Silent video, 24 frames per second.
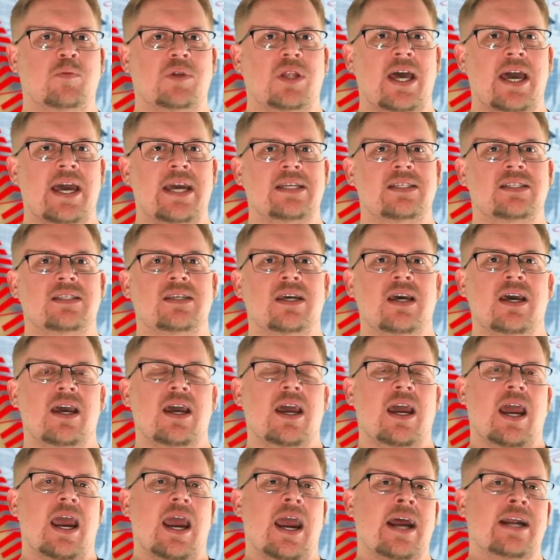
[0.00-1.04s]
place,
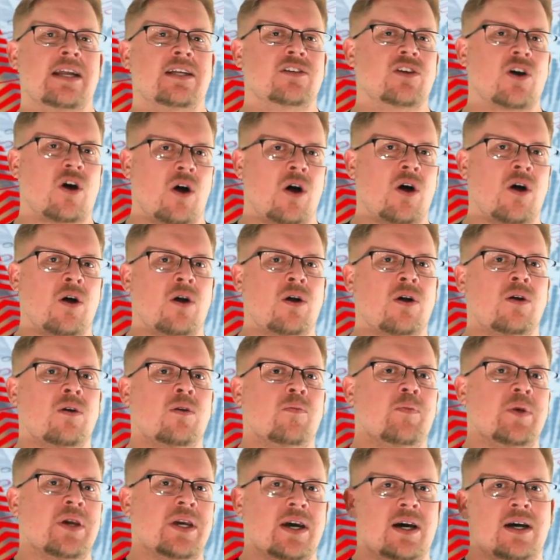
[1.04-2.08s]
and it's all
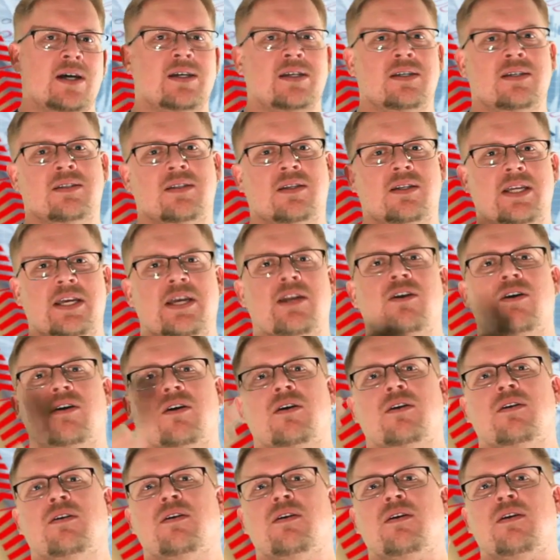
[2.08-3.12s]
because the
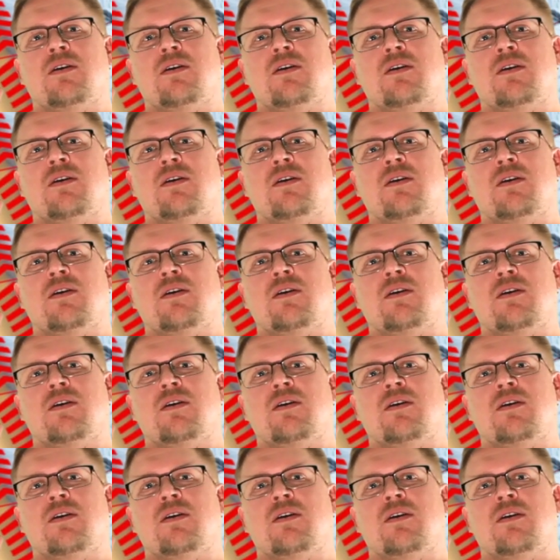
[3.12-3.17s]
leader